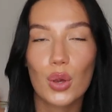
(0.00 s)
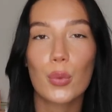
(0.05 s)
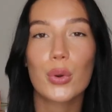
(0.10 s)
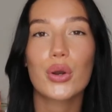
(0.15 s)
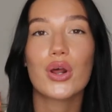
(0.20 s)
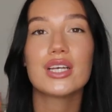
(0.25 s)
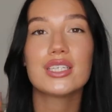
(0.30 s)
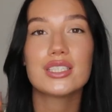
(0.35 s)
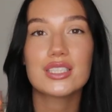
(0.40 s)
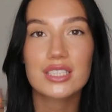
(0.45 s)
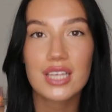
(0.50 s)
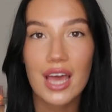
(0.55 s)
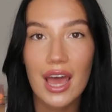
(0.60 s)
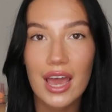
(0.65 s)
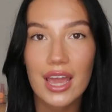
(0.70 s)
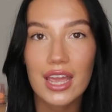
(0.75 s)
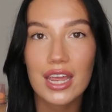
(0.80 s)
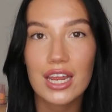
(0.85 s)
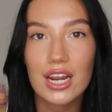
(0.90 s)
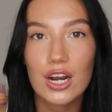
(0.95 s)
when I
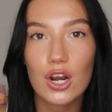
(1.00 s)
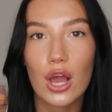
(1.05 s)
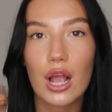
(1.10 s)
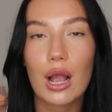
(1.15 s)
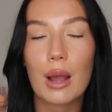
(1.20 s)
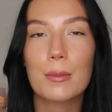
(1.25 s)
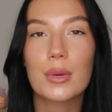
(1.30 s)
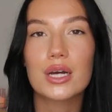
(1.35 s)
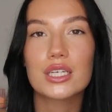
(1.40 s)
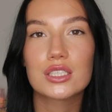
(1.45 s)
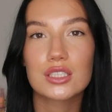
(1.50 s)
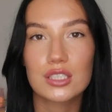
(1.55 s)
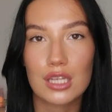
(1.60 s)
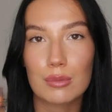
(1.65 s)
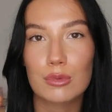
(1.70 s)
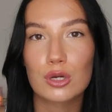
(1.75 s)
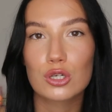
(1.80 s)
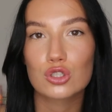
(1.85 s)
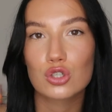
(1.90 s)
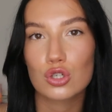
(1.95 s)
say like my
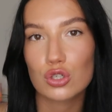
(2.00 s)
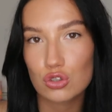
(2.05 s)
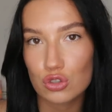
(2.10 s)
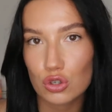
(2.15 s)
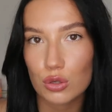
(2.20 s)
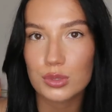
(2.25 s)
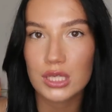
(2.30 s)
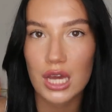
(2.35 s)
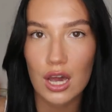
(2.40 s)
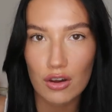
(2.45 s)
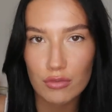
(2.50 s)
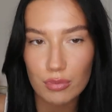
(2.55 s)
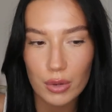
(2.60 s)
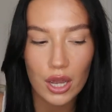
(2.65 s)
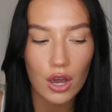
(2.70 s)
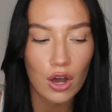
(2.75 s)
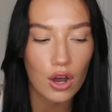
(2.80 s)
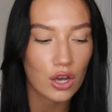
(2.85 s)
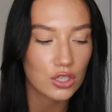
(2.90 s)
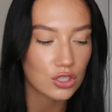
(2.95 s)
stomach dropped out of my
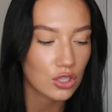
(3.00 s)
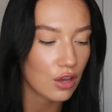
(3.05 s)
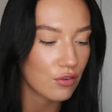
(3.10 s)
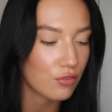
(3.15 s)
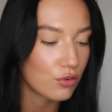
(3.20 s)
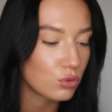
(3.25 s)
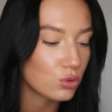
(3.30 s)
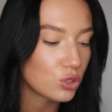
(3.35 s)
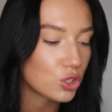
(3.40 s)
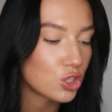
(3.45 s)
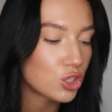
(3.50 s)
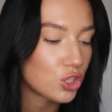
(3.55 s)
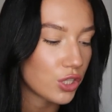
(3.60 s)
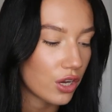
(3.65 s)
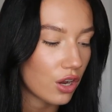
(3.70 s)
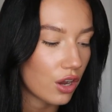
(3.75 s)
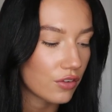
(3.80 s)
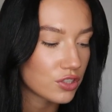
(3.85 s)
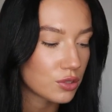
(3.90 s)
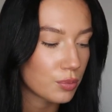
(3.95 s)
ass, I thought
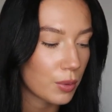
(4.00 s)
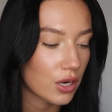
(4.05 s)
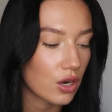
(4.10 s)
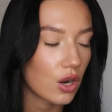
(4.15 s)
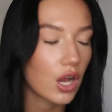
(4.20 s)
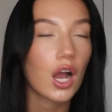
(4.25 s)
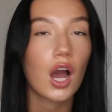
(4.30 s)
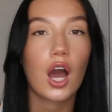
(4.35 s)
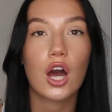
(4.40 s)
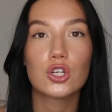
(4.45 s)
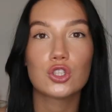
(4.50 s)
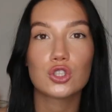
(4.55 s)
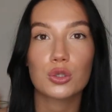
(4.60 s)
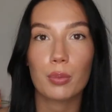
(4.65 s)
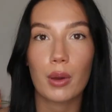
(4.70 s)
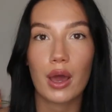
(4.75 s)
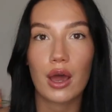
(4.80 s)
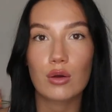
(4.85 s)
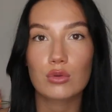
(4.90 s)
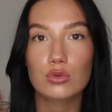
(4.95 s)
shit, I've spent like a
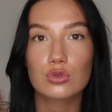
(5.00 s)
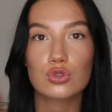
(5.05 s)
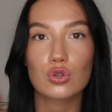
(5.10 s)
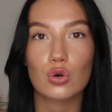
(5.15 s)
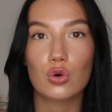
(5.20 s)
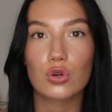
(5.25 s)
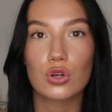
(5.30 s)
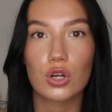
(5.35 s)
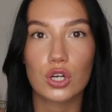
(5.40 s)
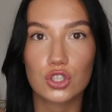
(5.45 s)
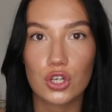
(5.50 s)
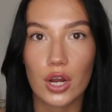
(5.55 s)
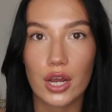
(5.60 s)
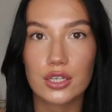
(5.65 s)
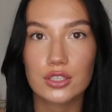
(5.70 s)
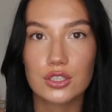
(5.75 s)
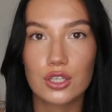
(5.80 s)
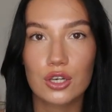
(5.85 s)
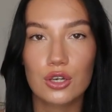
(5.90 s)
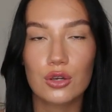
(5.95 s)
£100 on a
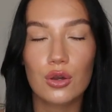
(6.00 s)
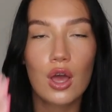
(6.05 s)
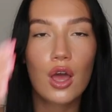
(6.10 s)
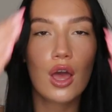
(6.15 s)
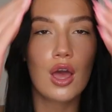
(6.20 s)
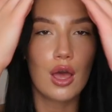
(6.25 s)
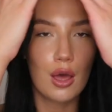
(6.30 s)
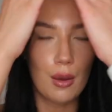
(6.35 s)
tracksuit.